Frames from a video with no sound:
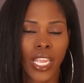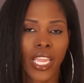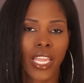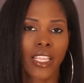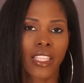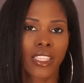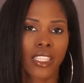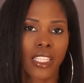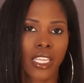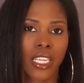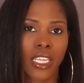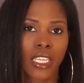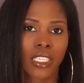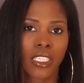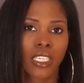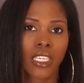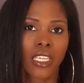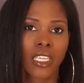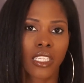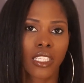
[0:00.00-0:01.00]
and
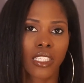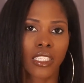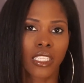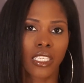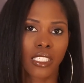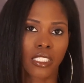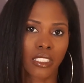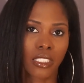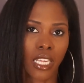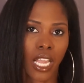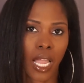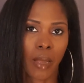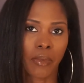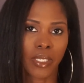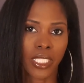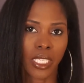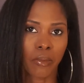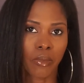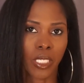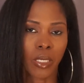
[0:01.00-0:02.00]
then this time in
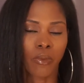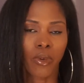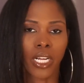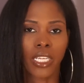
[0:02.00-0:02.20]
September.